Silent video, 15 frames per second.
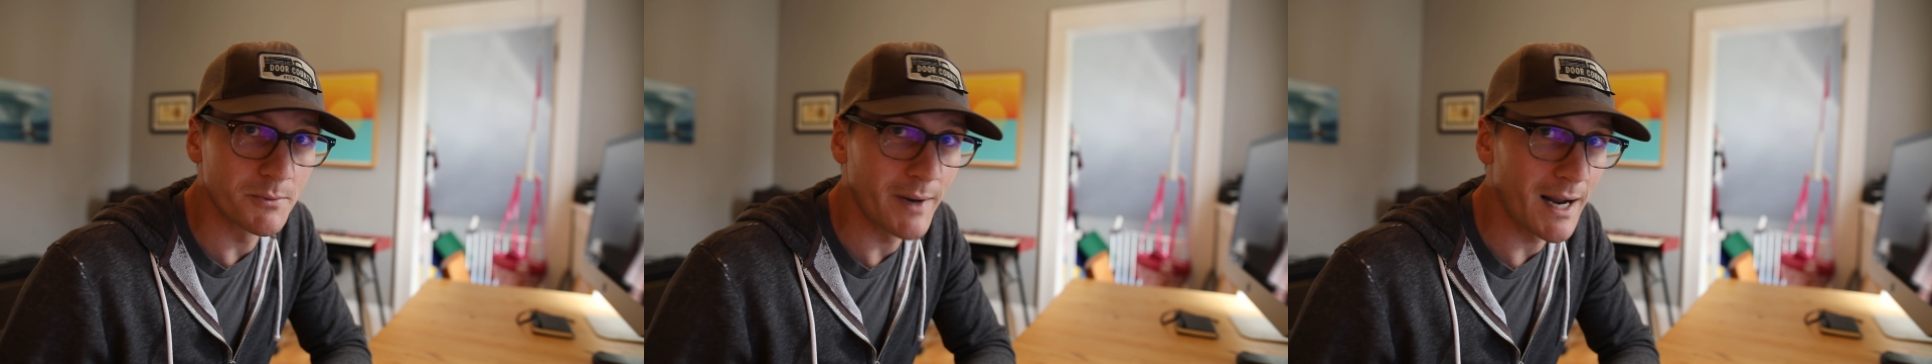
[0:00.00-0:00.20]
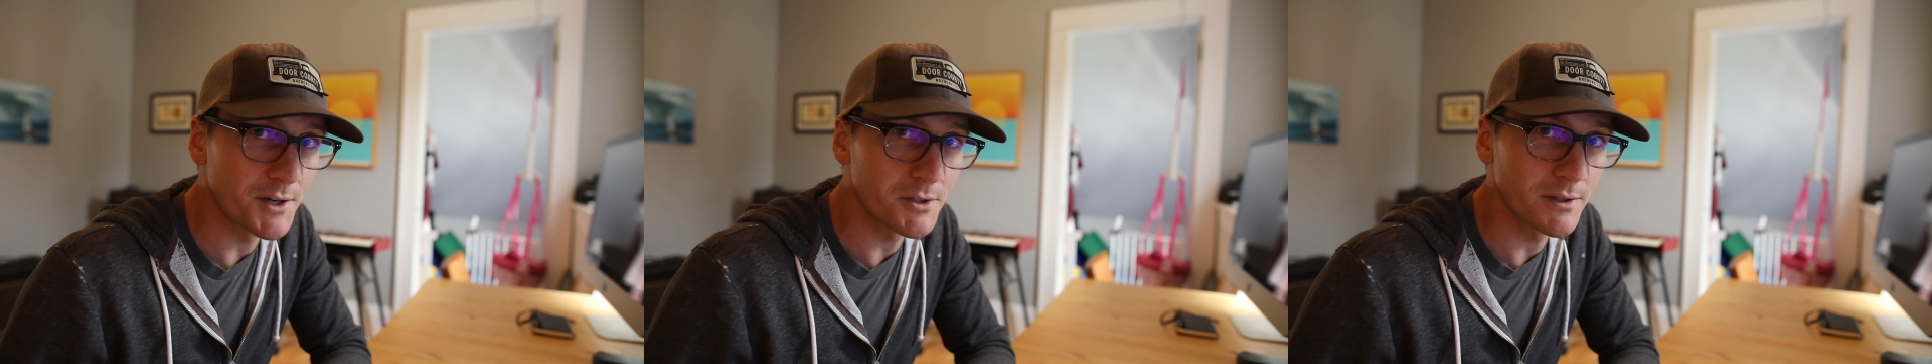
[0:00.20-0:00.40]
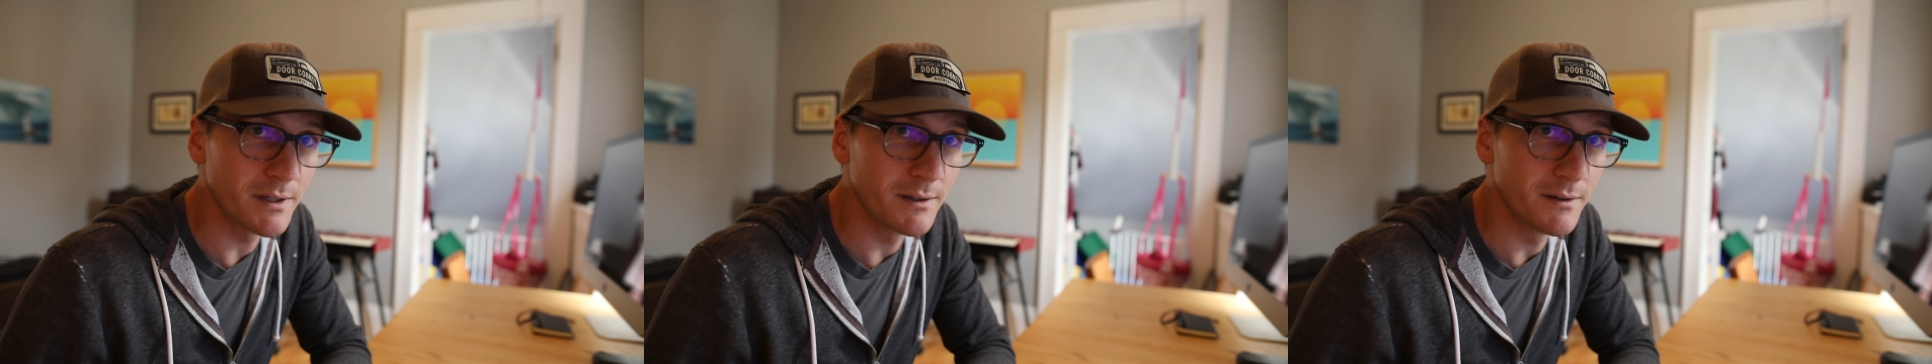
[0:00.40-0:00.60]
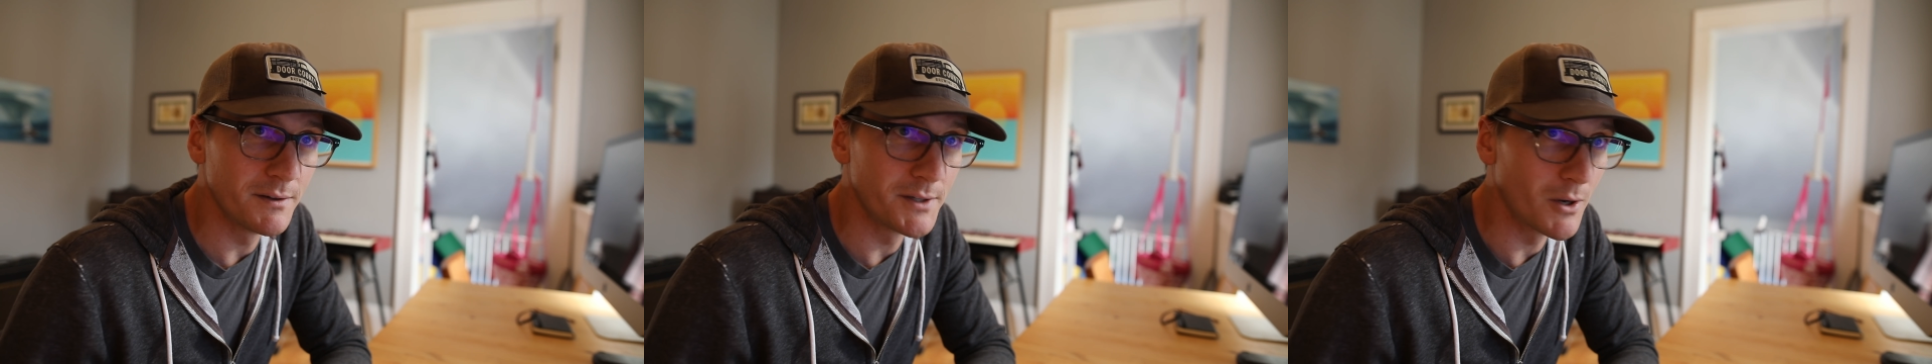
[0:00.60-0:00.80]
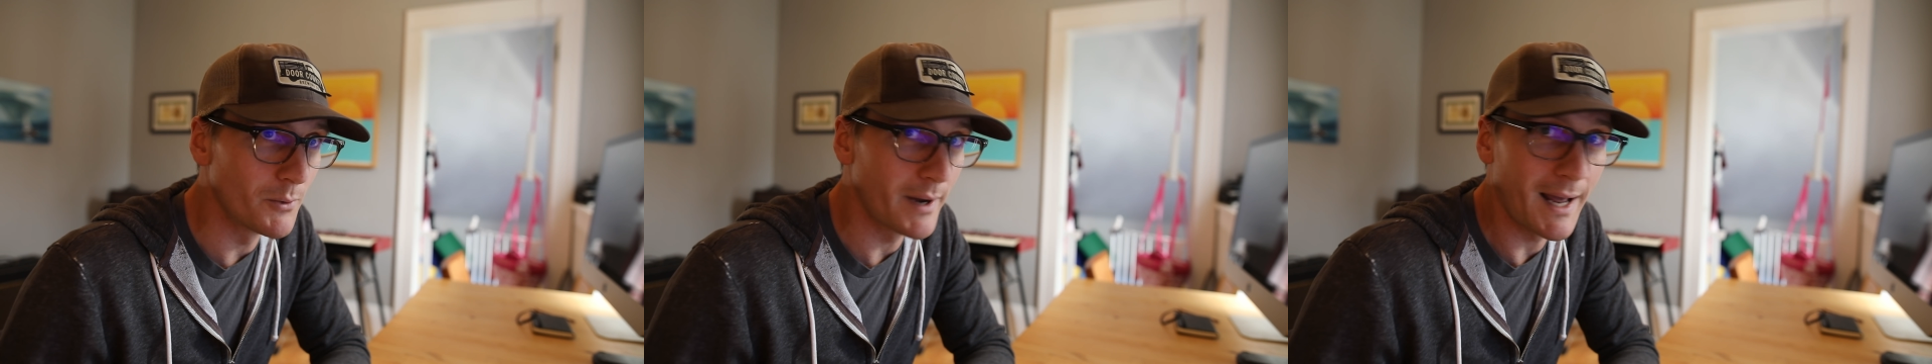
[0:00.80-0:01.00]
We actually
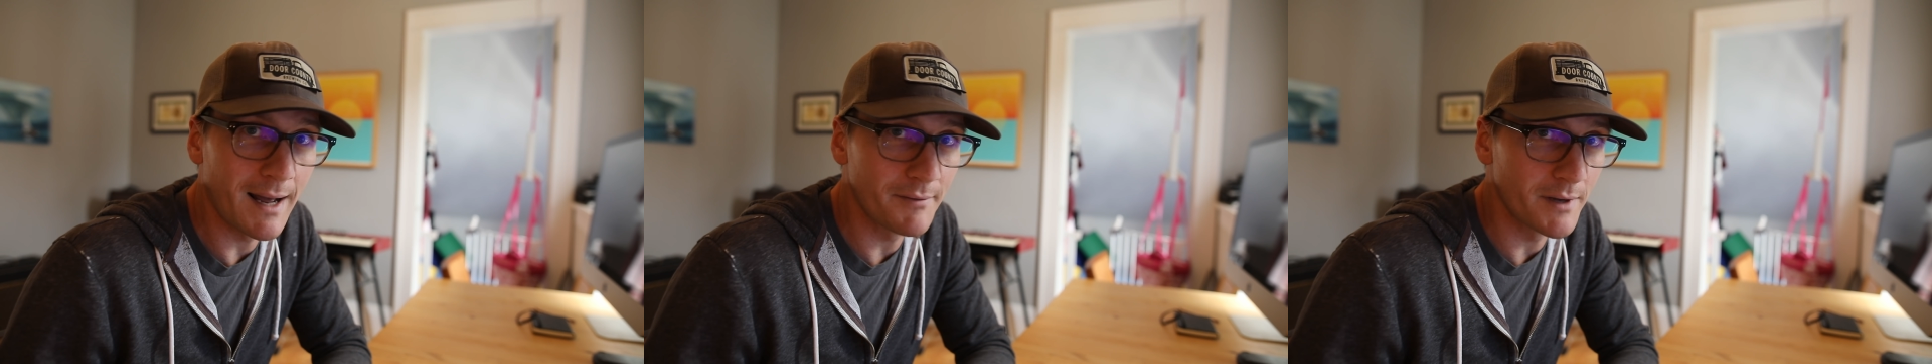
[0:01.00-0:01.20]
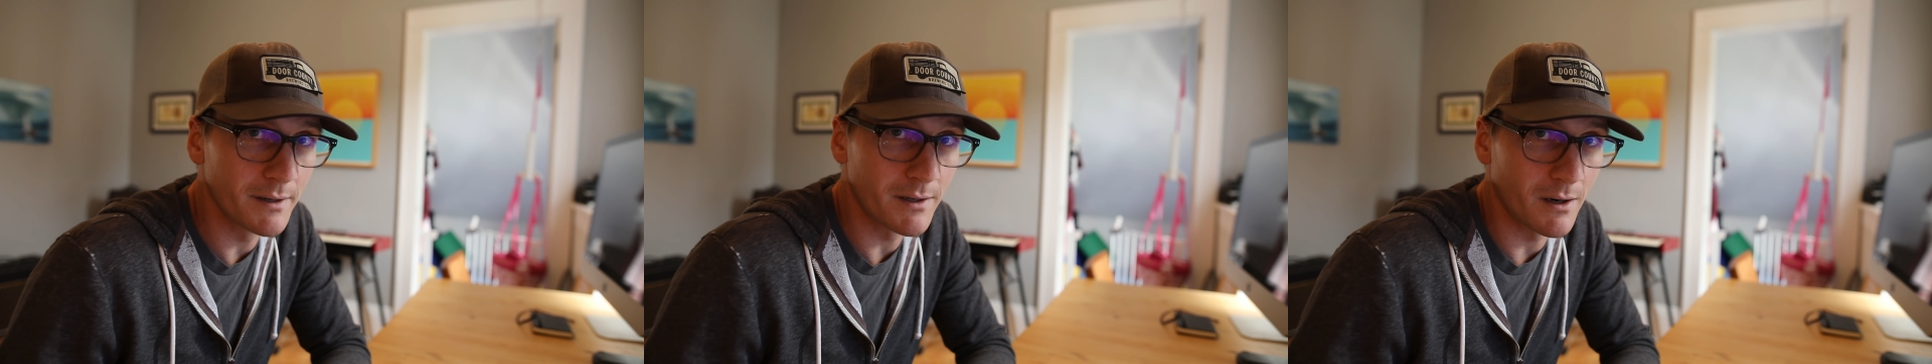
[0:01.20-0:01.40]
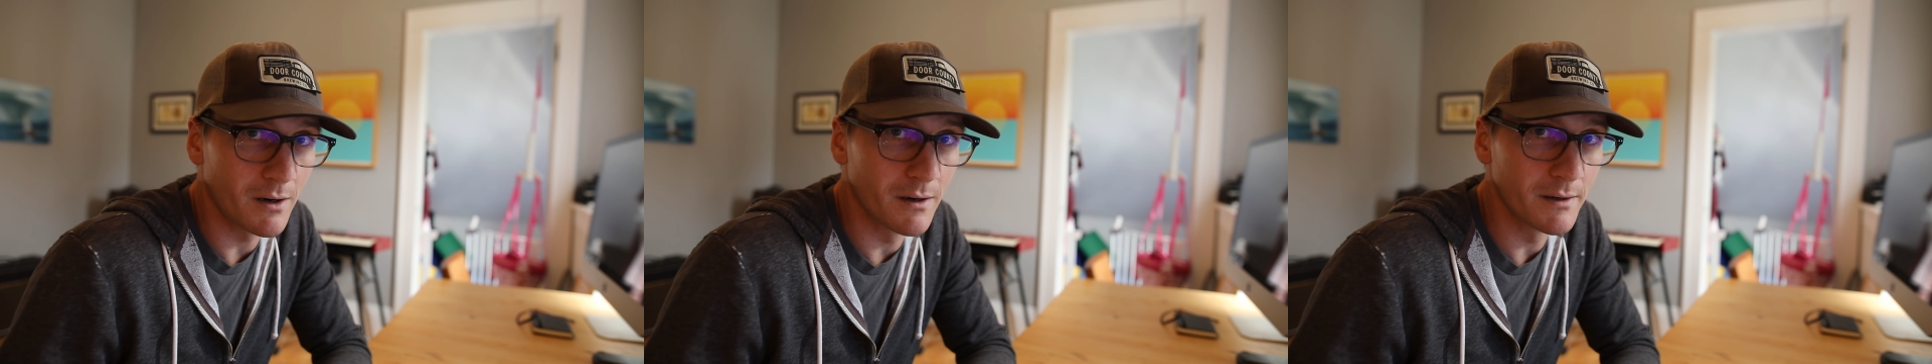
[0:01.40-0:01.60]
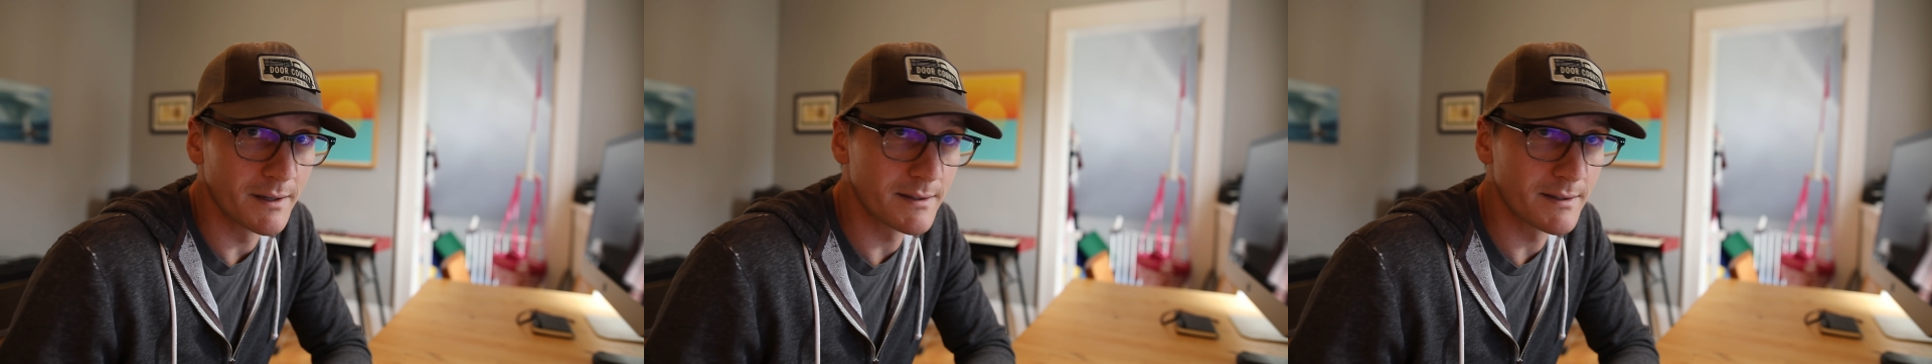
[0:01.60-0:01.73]
don't have that card.